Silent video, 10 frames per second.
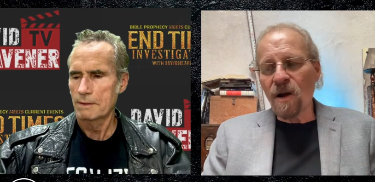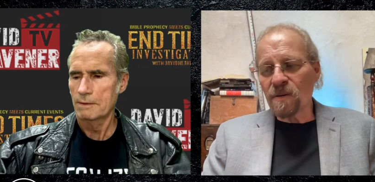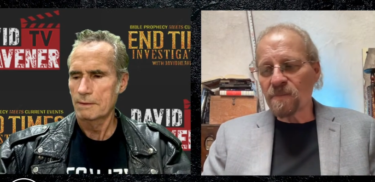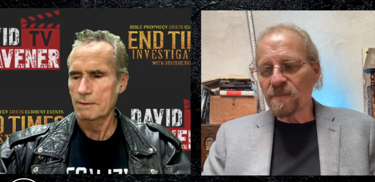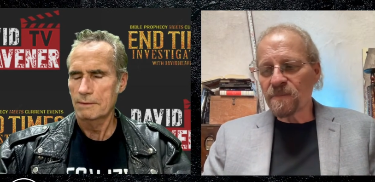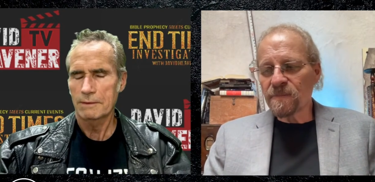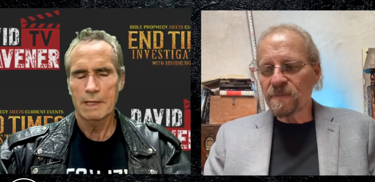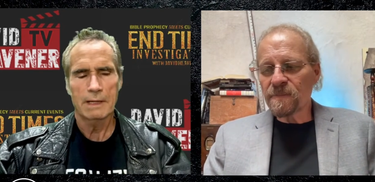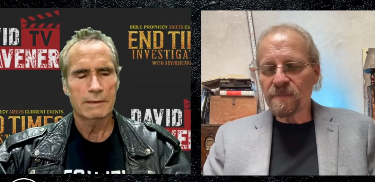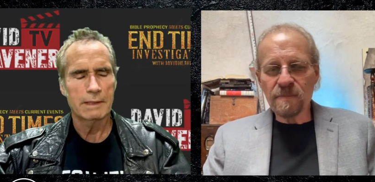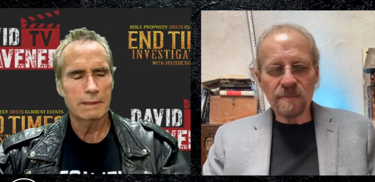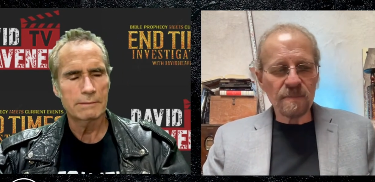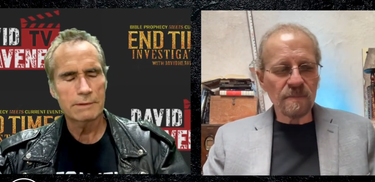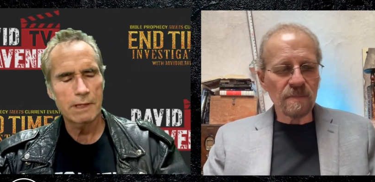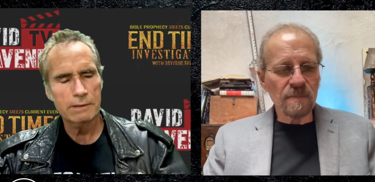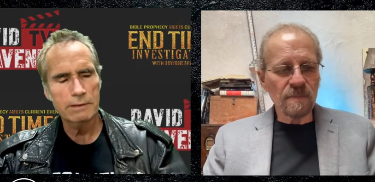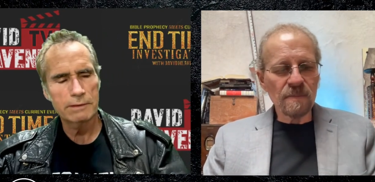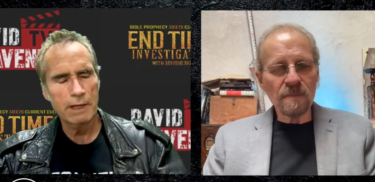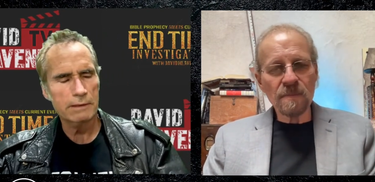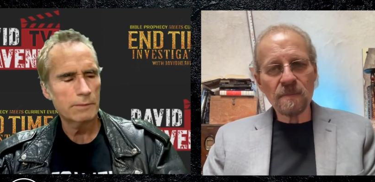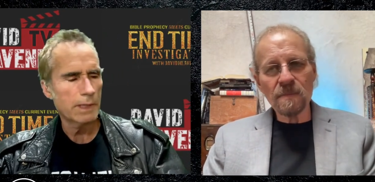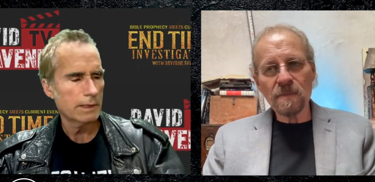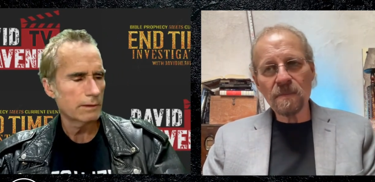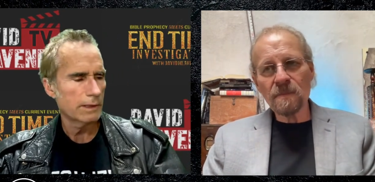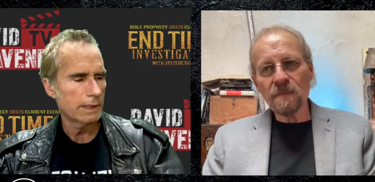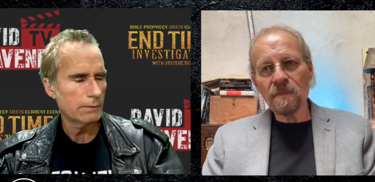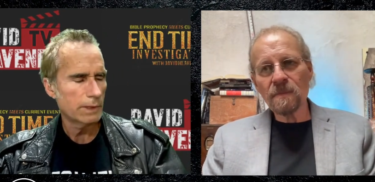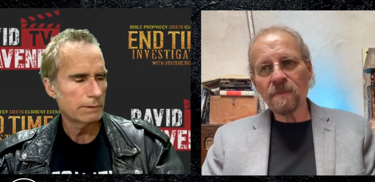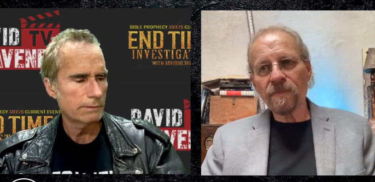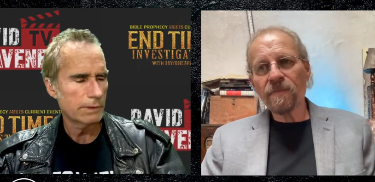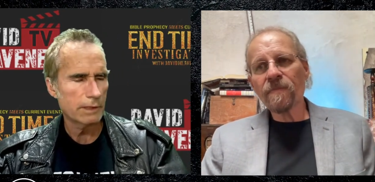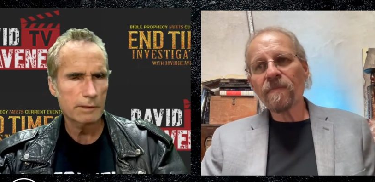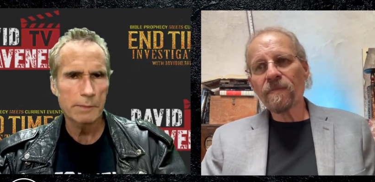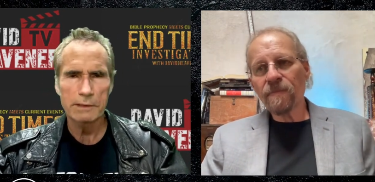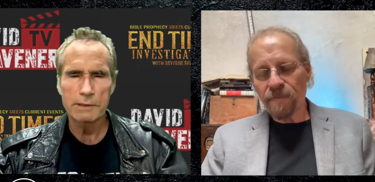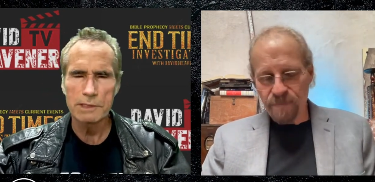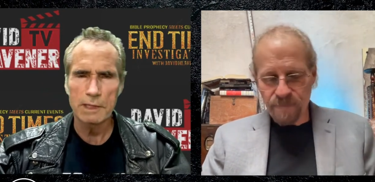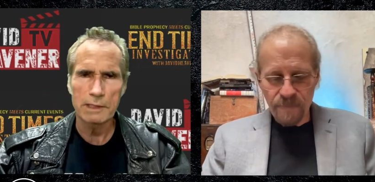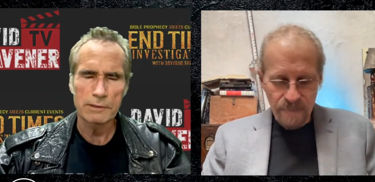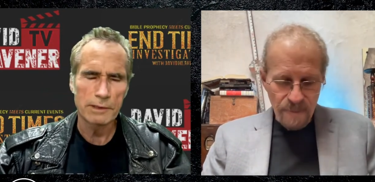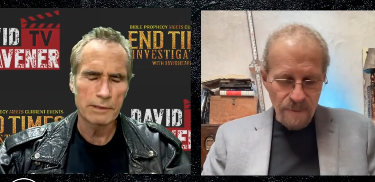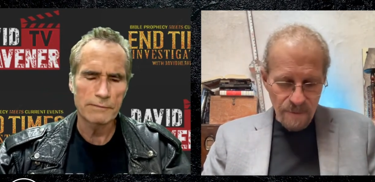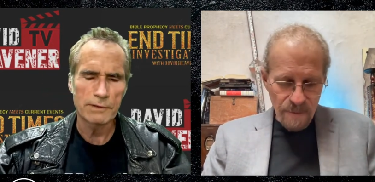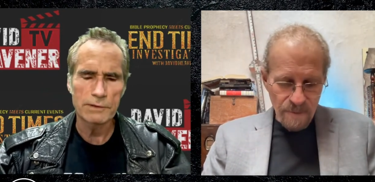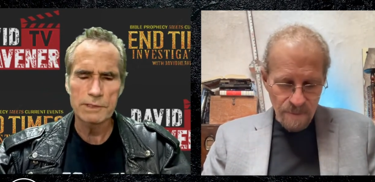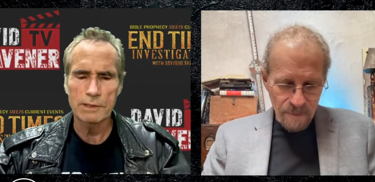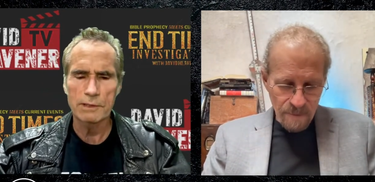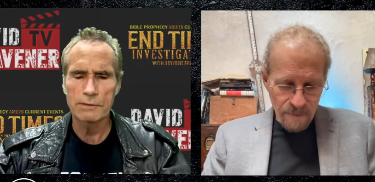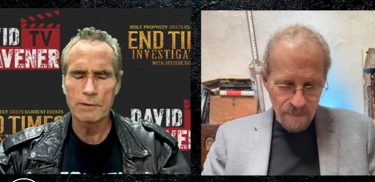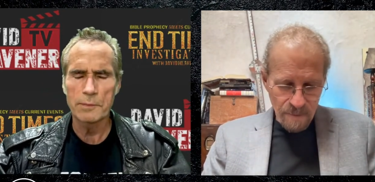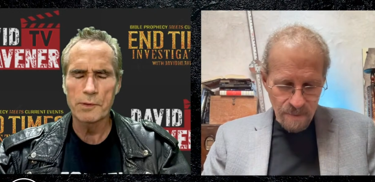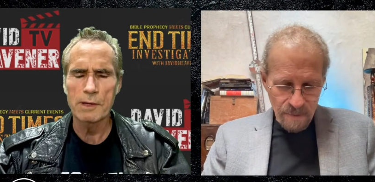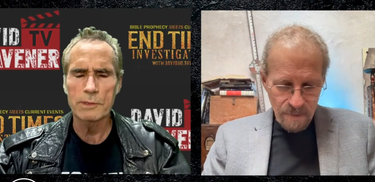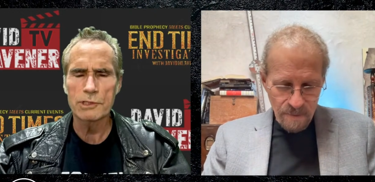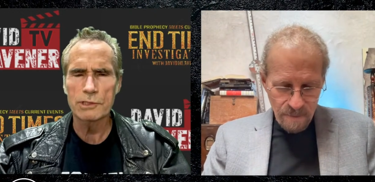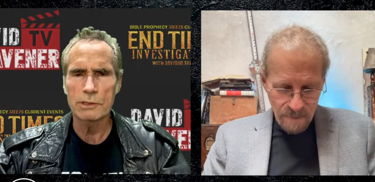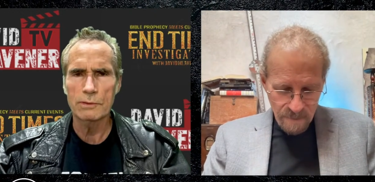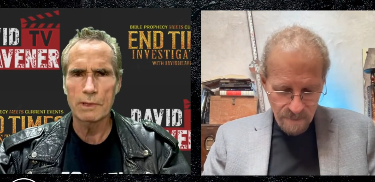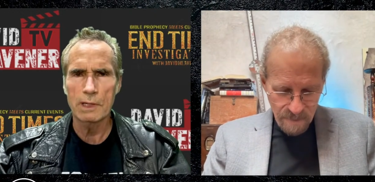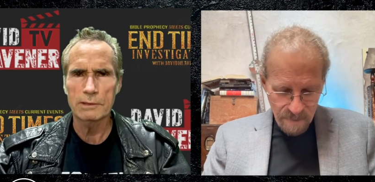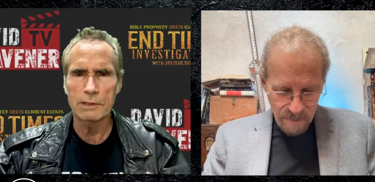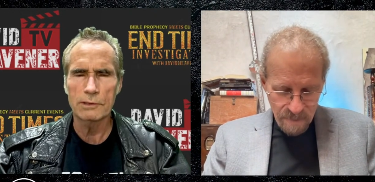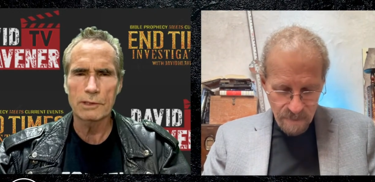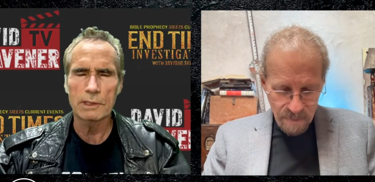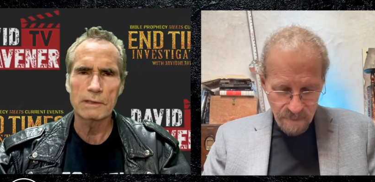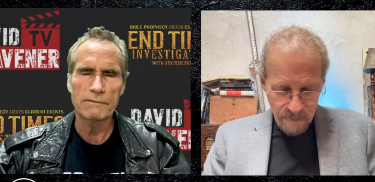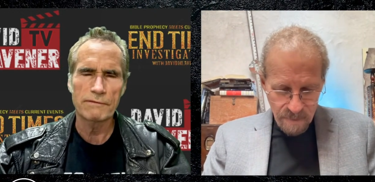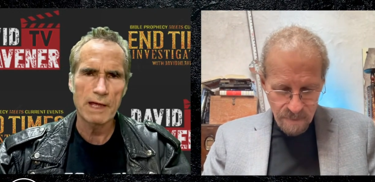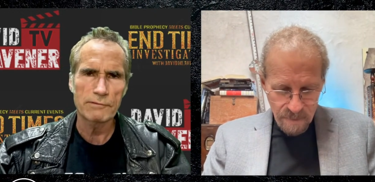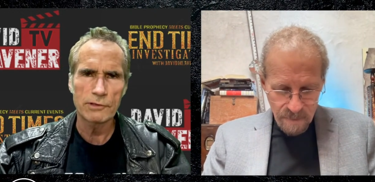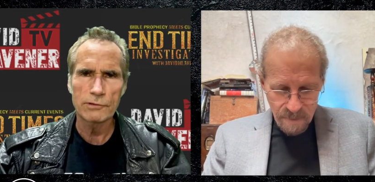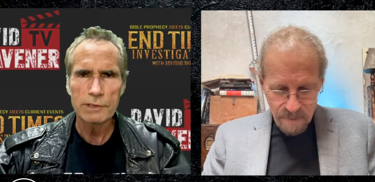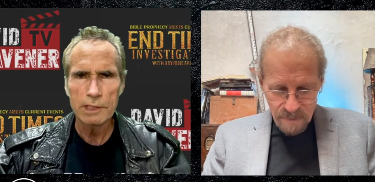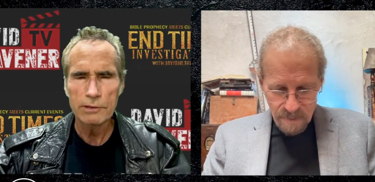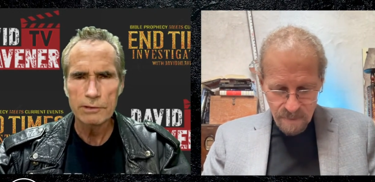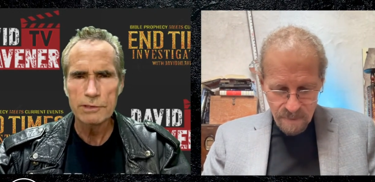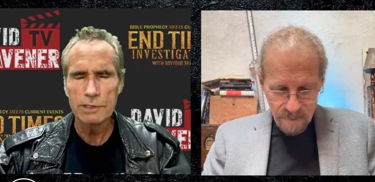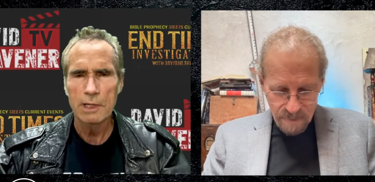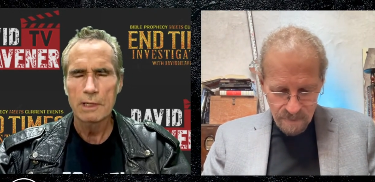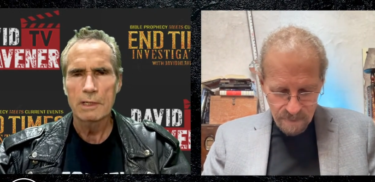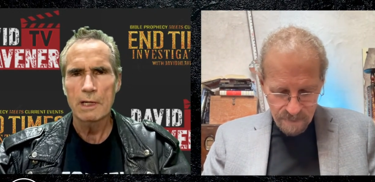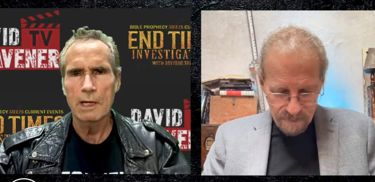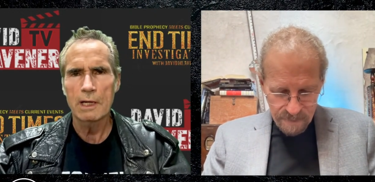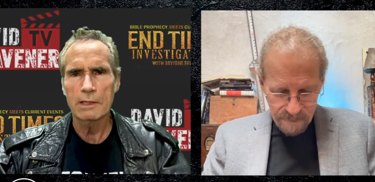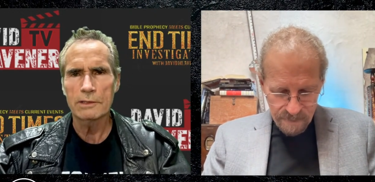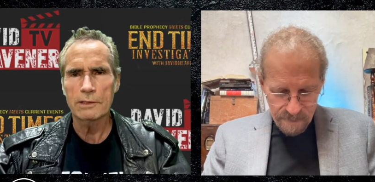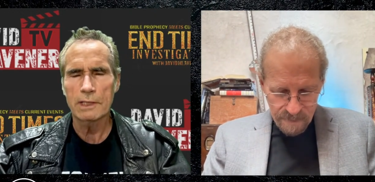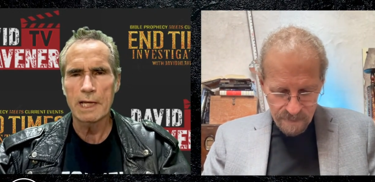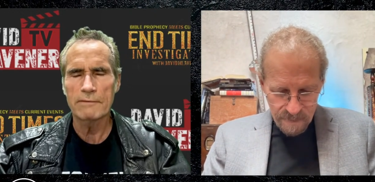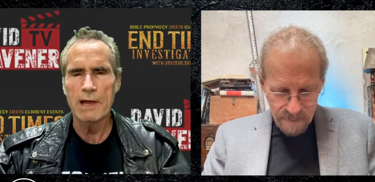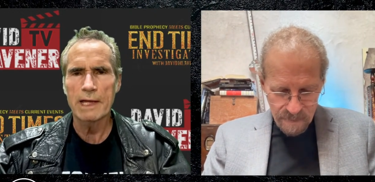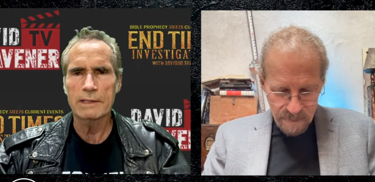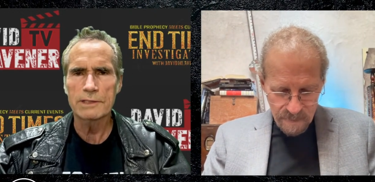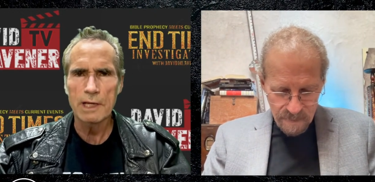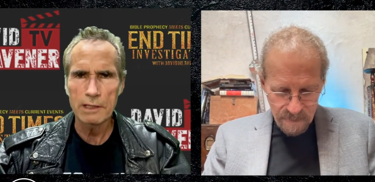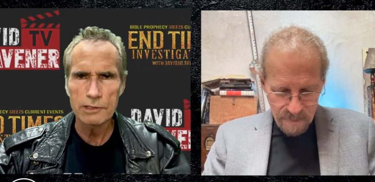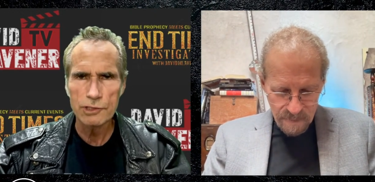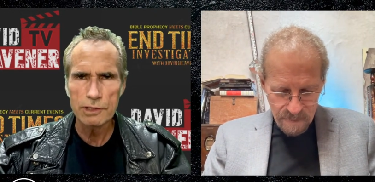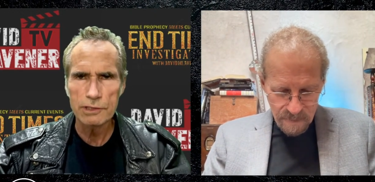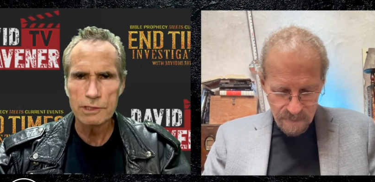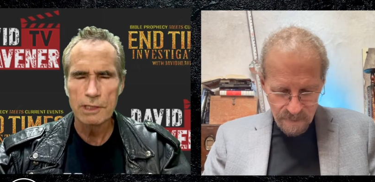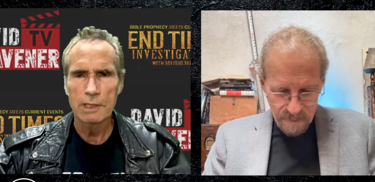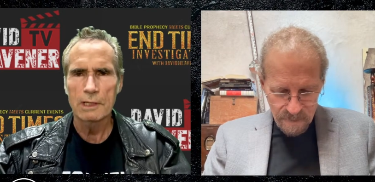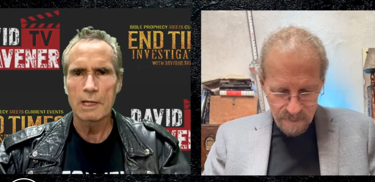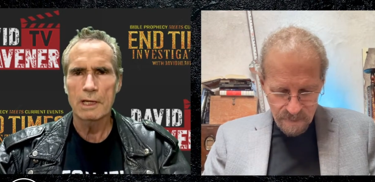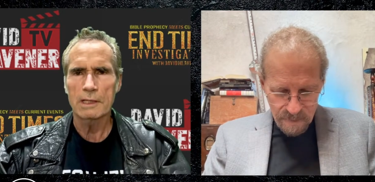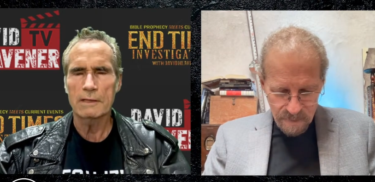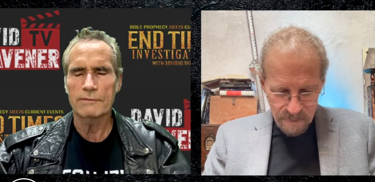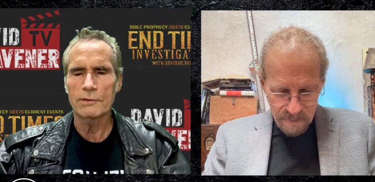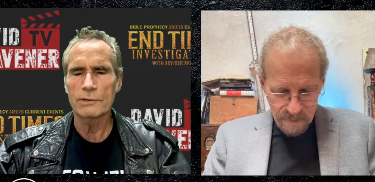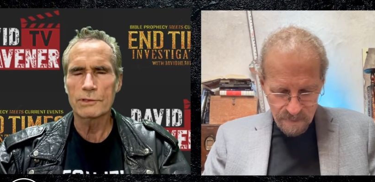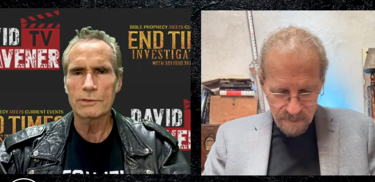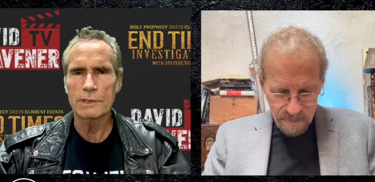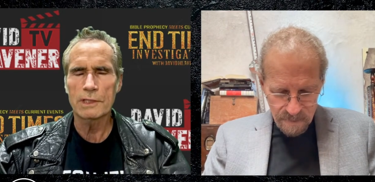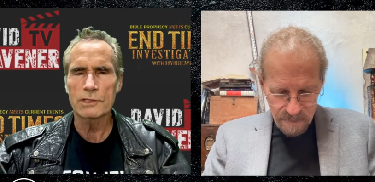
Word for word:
Speaker 1: long. Yeah. And I talked to Dr. Michael Lake. We talked about this a lot in our interviews. They'll promise you, you can live 500 years. You can have high intelligence. If you'll do